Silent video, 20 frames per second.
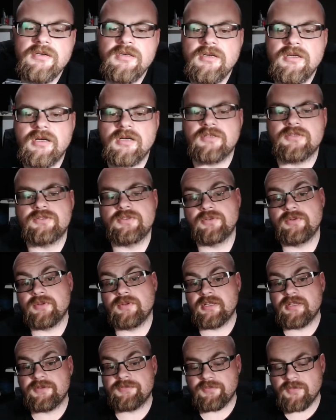I'll do
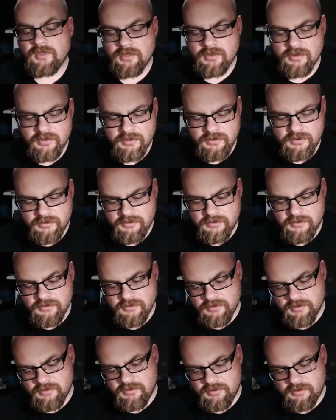that.
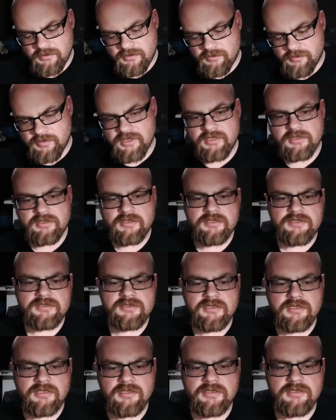But let's
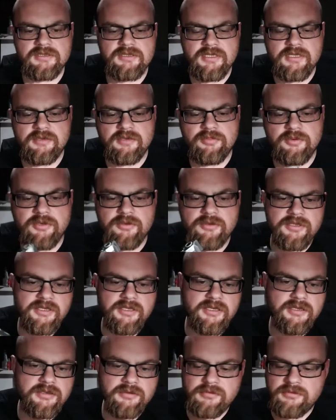get it broken
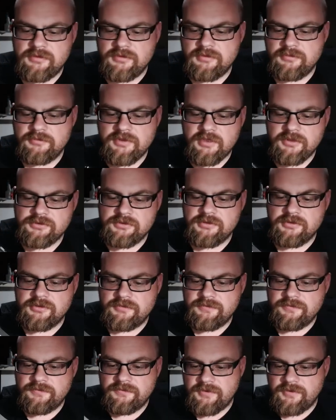down. I'm not sure
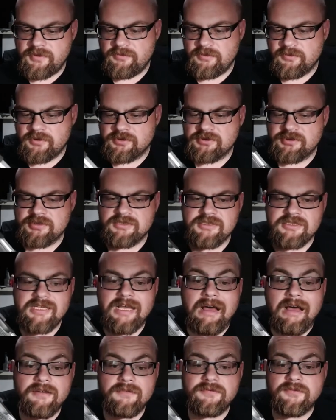if anyone watching is
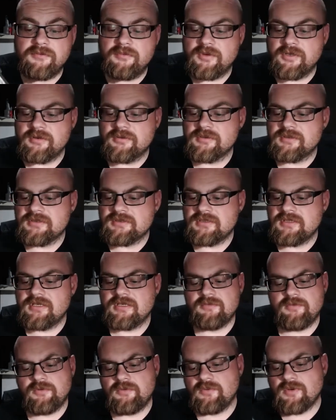not familiar with this gun. I
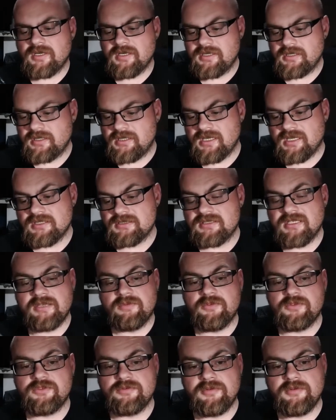mean, why in God's name
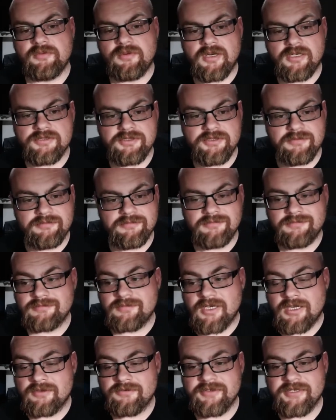would you be watching
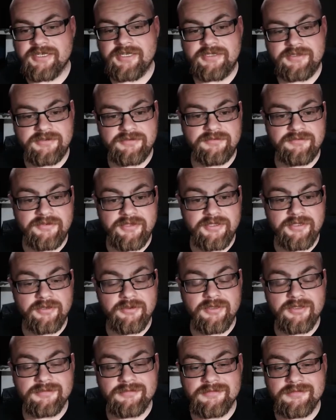modification video
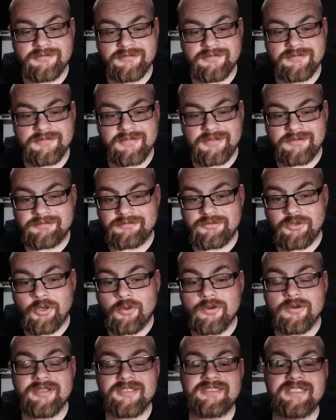on a
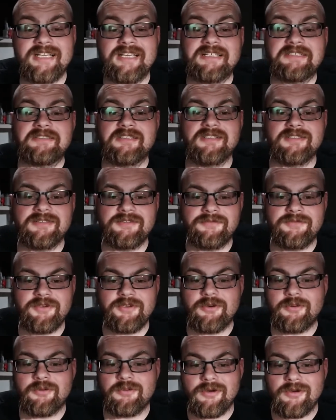Taurus handgun if you
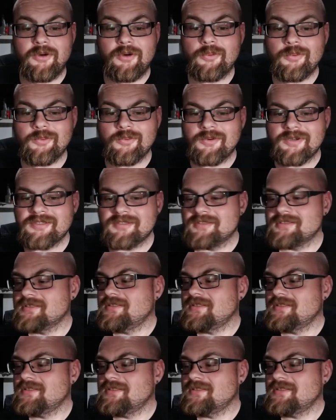don't own one?